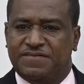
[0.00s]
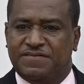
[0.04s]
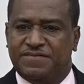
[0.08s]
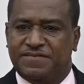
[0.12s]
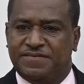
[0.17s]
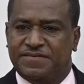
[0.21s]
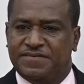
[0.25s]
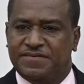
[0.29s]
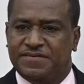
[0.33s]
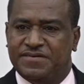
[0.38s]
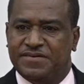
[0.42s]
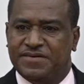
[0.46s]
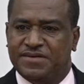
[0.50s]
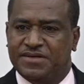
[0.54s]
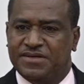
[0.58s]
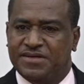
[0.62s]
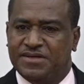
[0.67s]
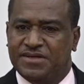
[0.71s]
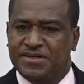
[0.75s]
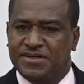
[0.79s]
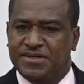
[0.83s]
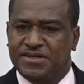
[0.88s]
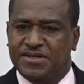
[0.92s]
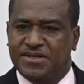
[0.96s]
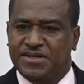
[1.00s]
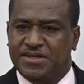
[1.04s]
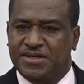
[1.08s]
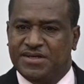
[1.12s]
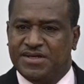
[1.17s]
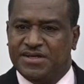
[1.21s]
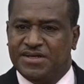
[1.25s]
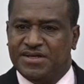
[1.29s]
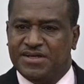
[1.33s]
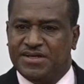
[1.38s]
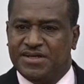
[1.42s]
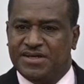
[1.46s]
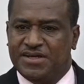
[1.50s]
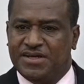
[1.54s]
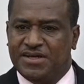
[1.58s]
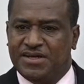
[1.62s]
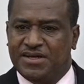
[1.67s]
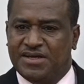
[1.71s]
(no one is talking)